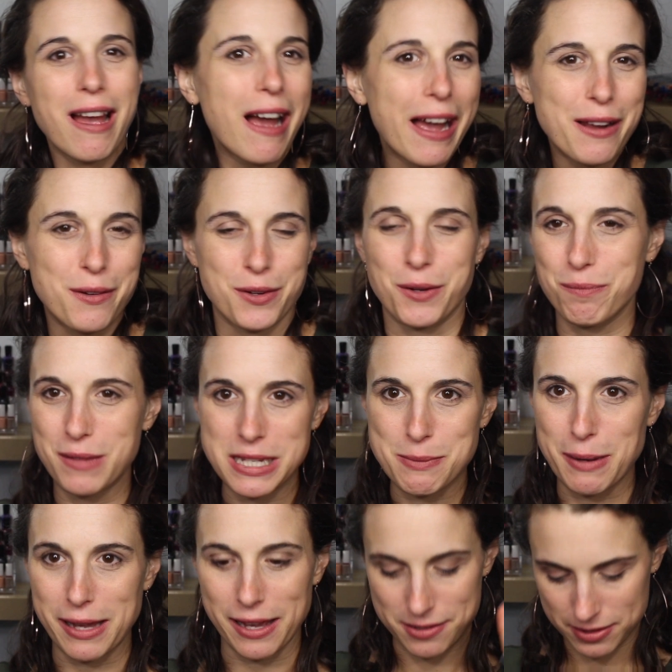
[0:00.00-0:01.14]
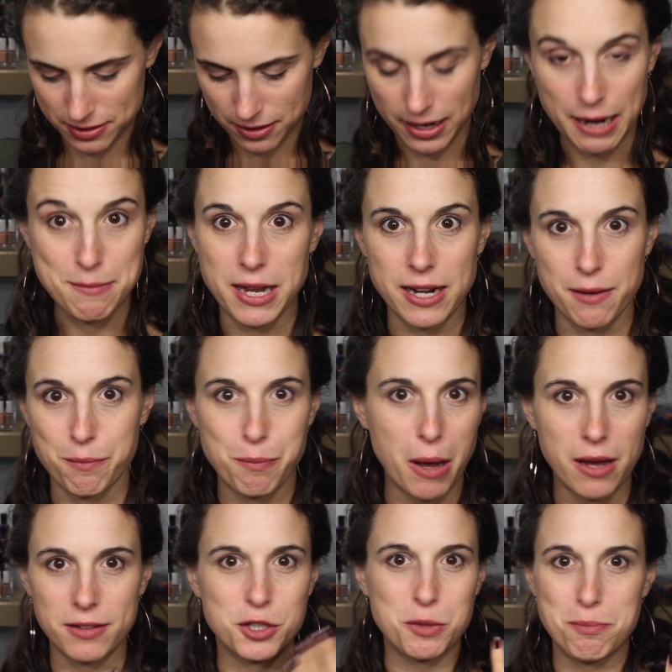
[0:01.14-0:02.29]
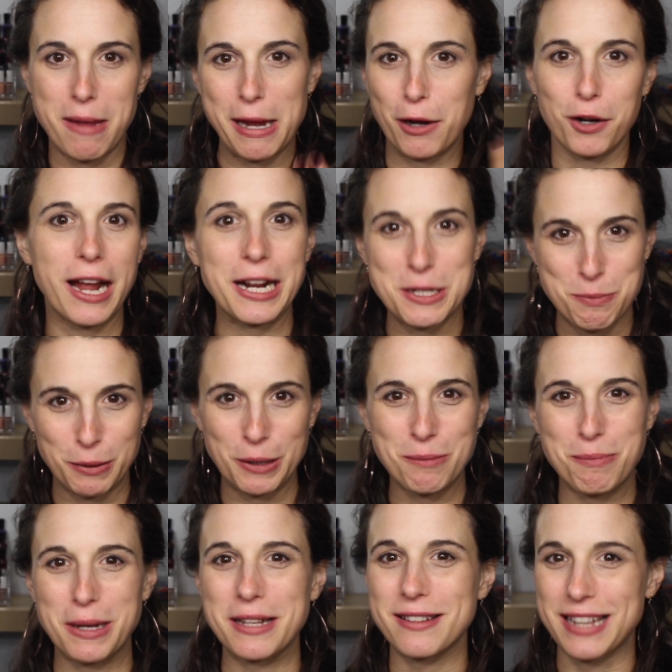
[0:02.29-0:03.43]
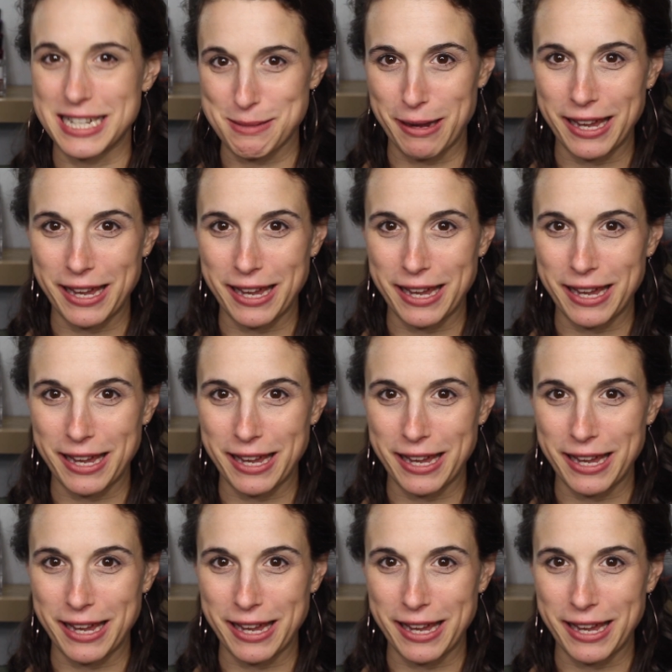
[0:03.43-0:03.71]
I don't know, that's my guess. I'm not a polish maker expert, but that's